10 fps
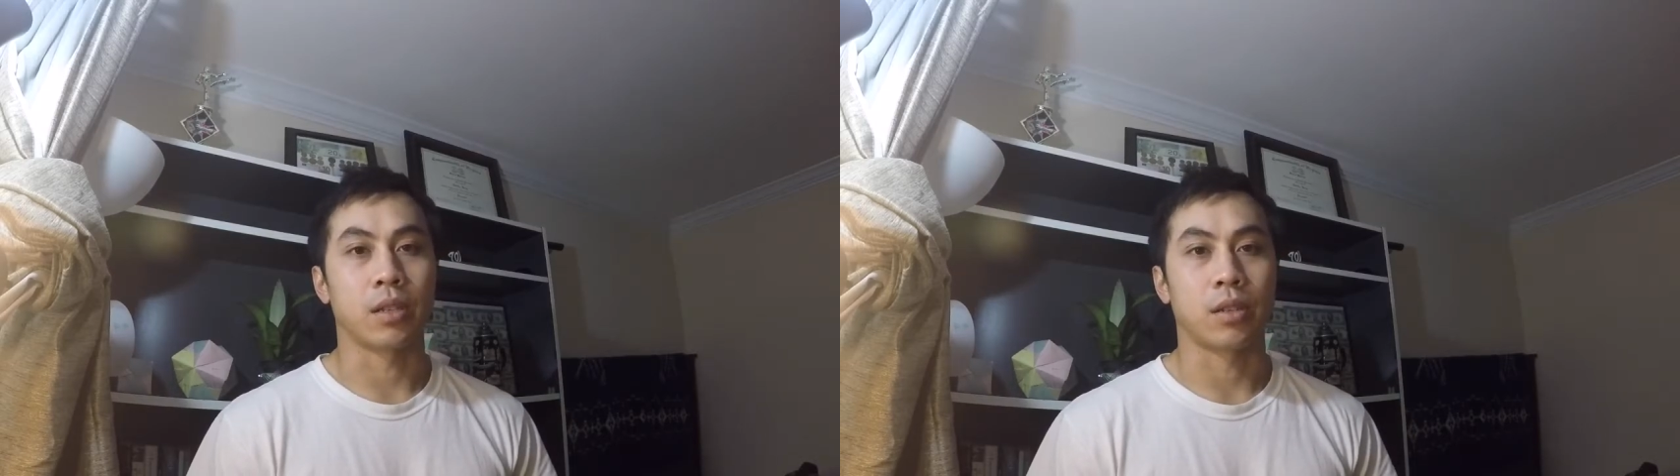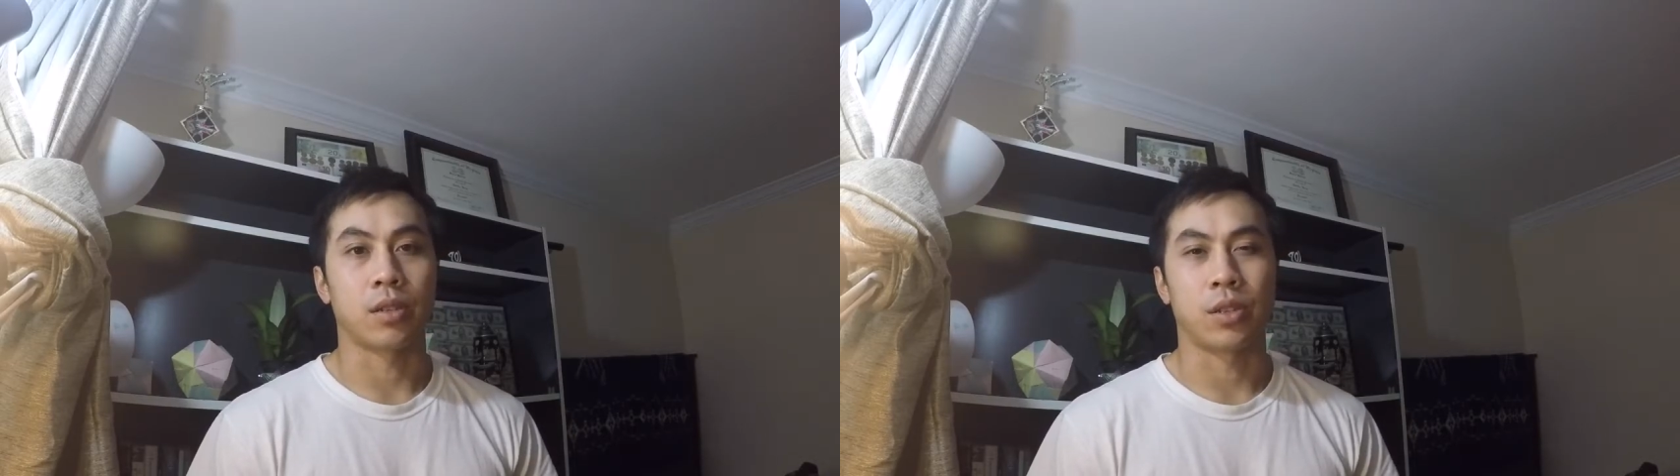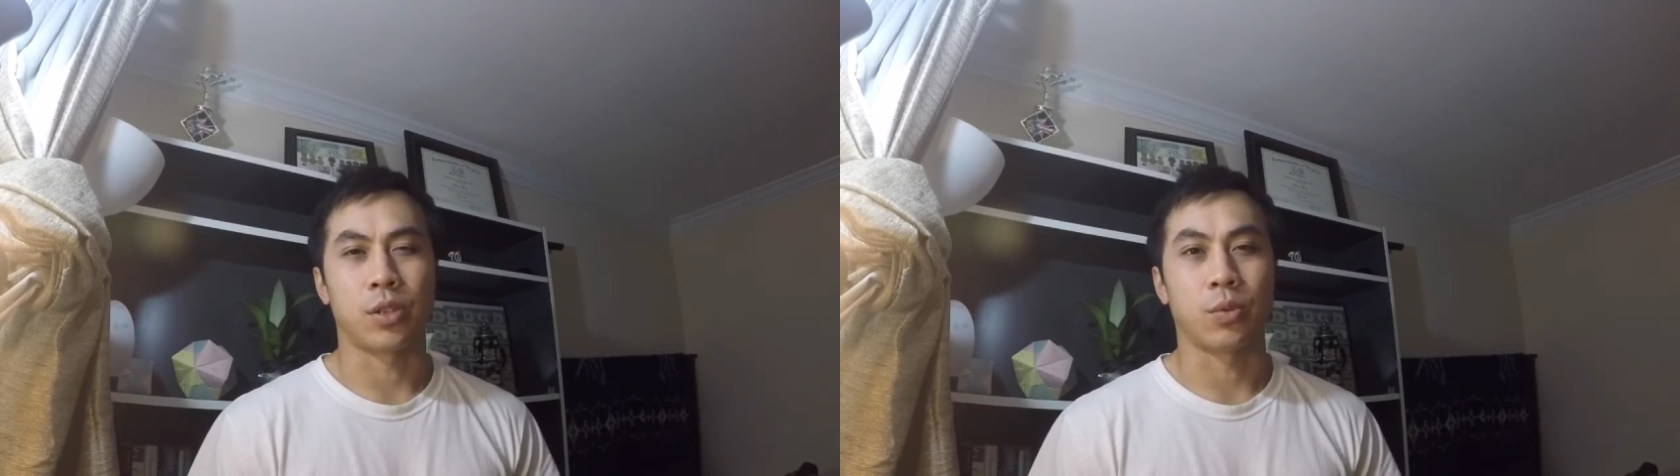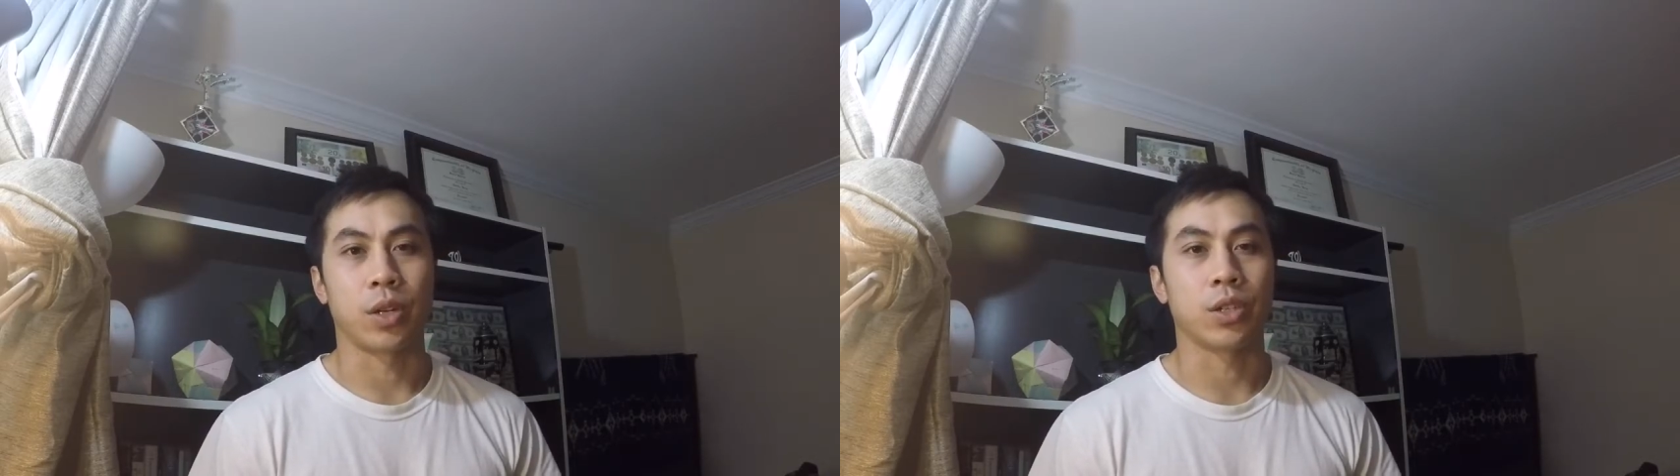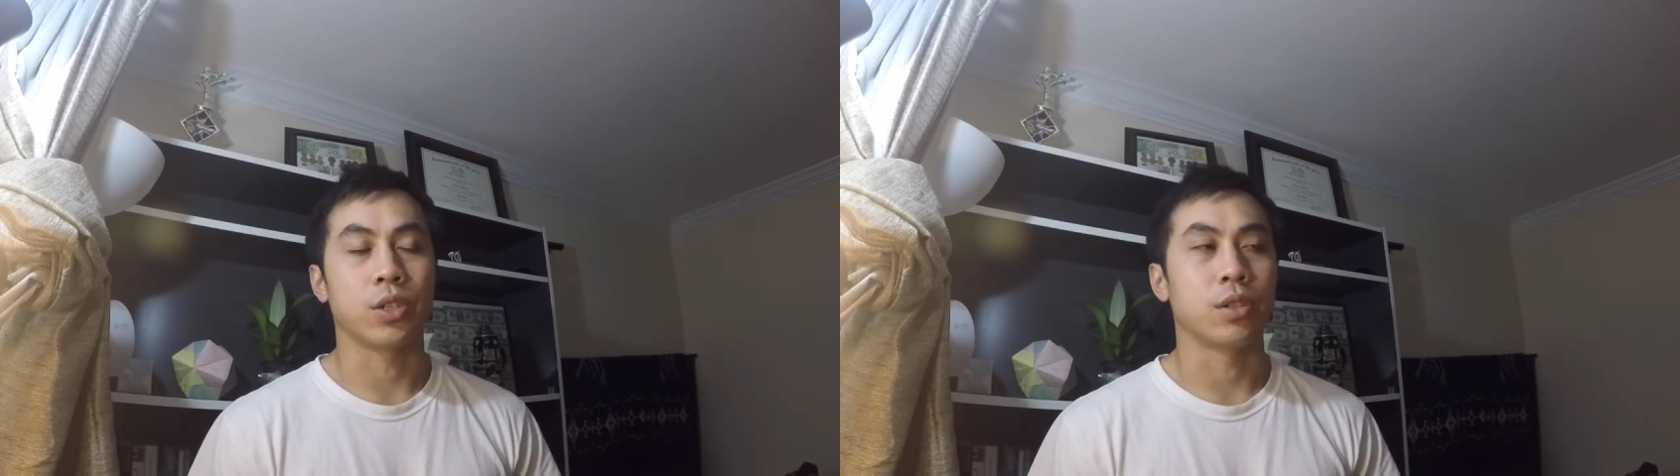on the
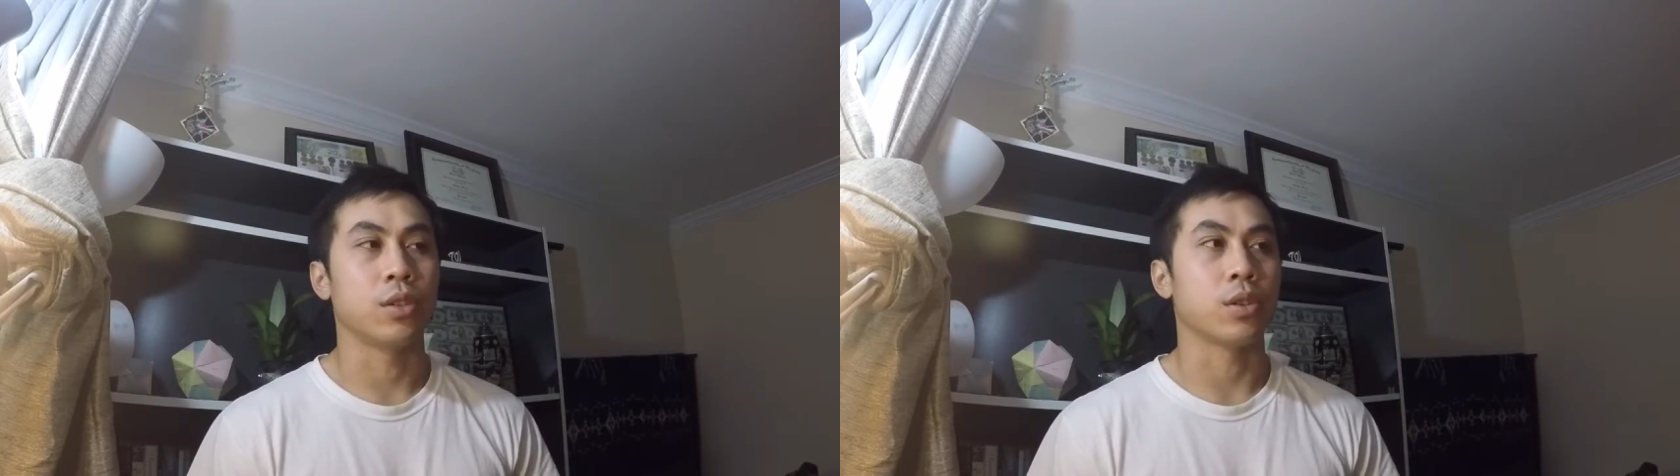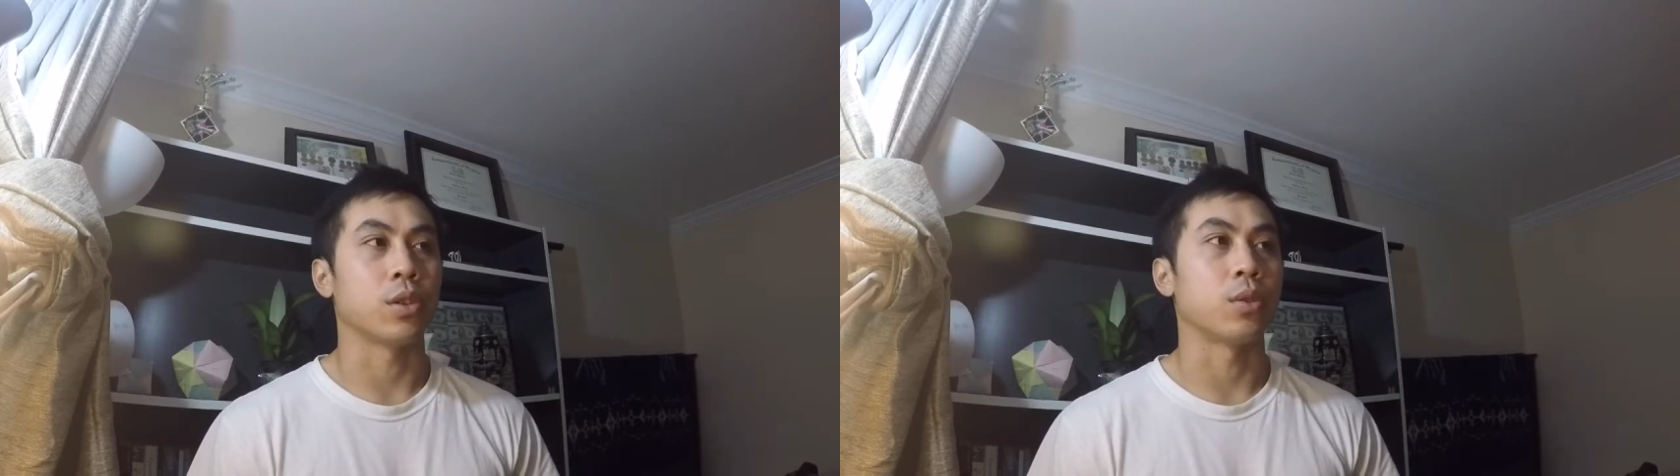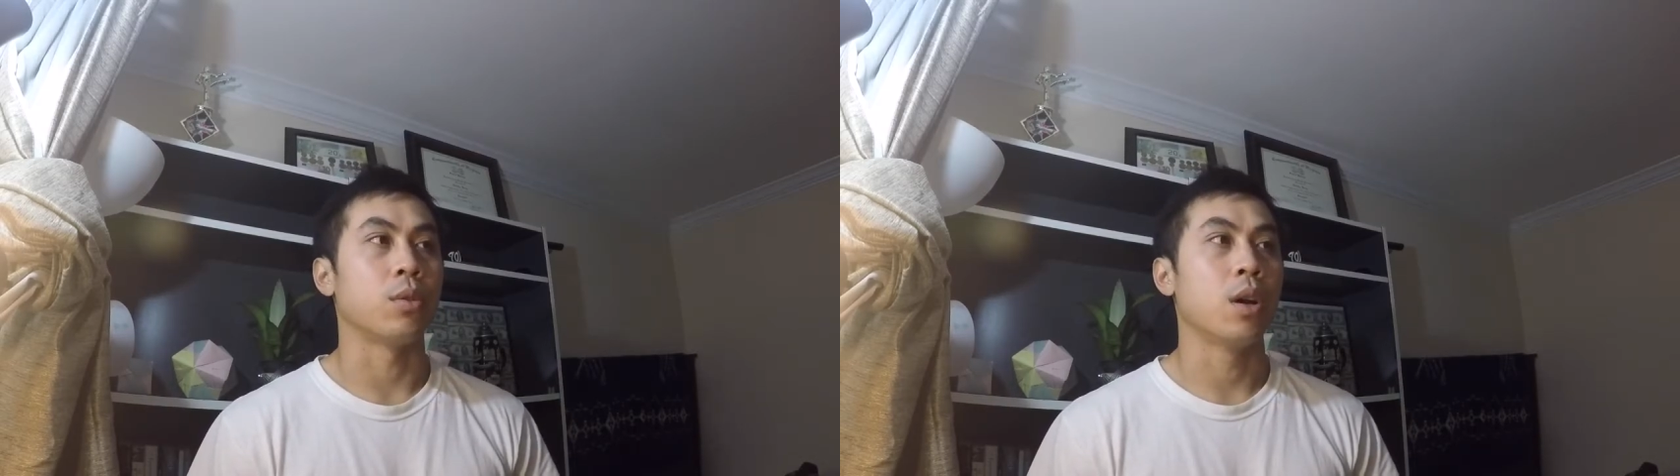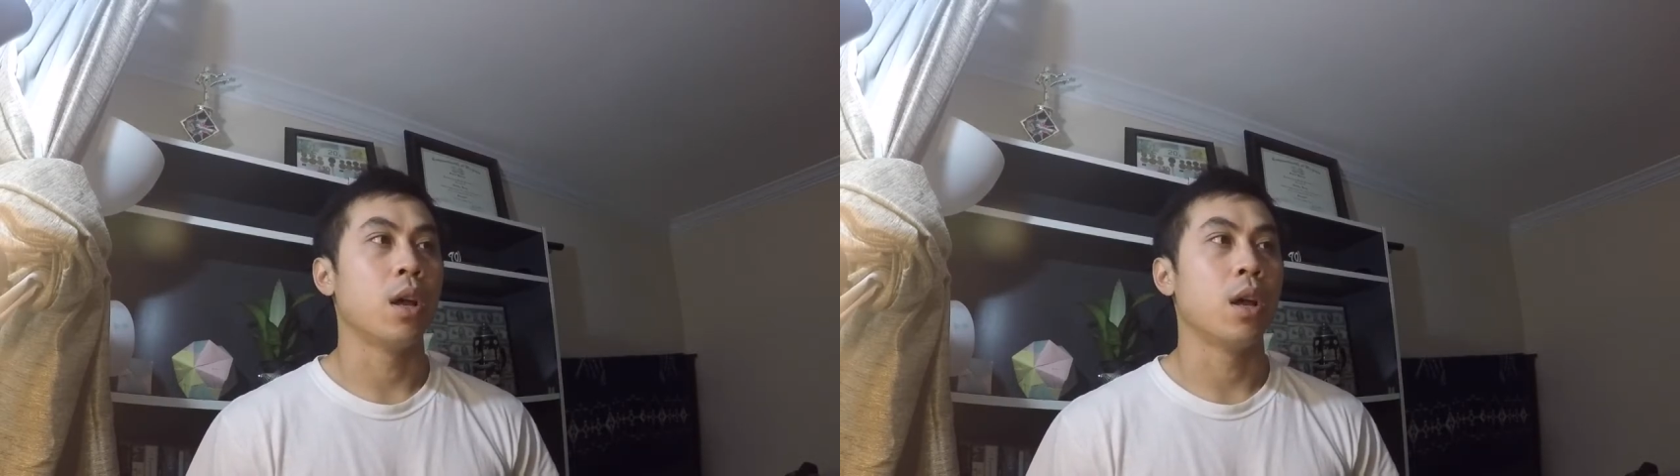situation. So